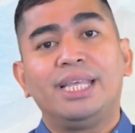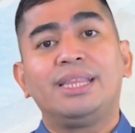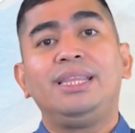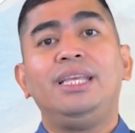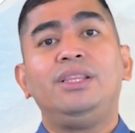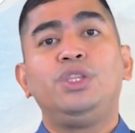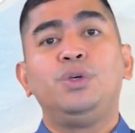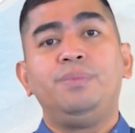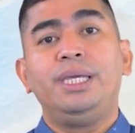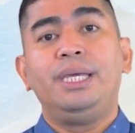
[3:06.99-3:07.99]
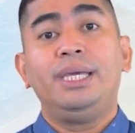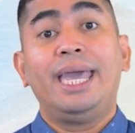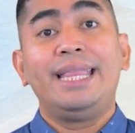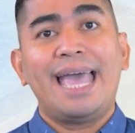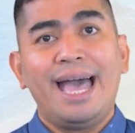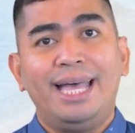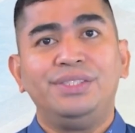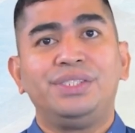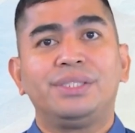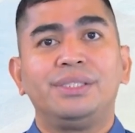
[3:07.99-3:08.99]
that need to be
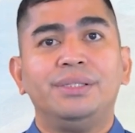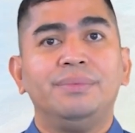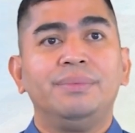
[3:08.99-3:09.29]
enhanced.